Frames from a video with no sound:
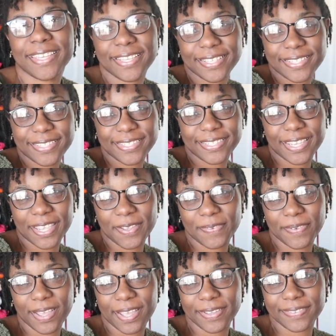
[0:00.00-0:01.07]
is day
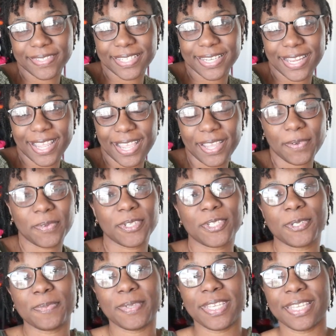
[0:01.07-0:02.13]
5 today,
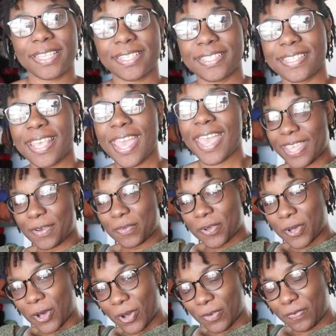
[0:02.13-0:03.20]
which means it
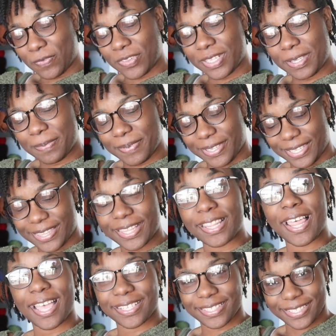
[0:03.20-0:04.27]
will hopefully be the
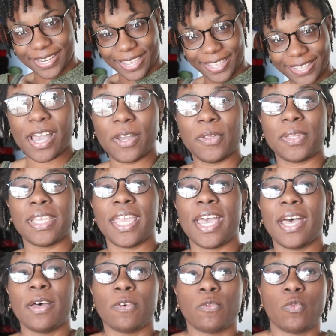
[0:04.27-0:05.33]
last day. I only
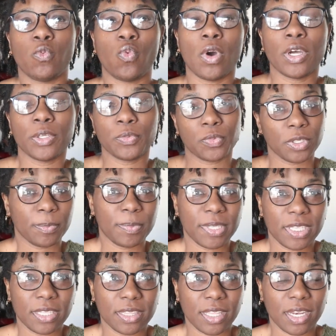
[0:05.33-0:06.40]
have 1
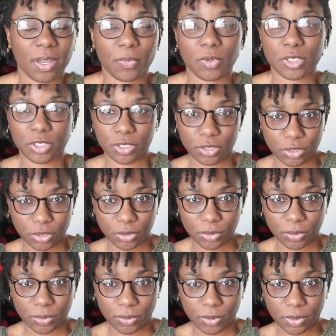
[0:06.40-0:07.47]
repeat that I want to
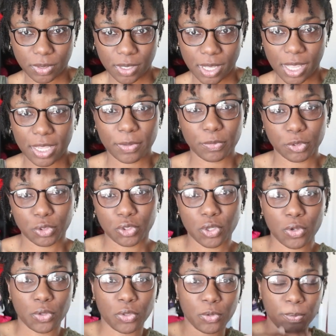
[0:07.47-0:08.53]
do. I will
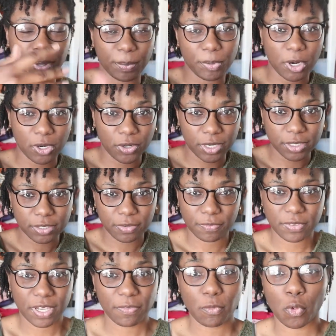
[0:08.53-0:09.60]
show you my progress
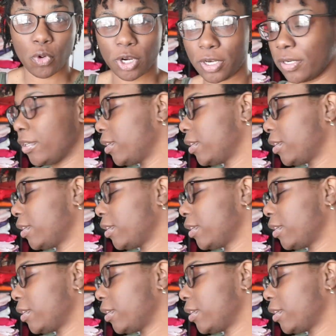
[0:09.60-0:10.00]
of day 4.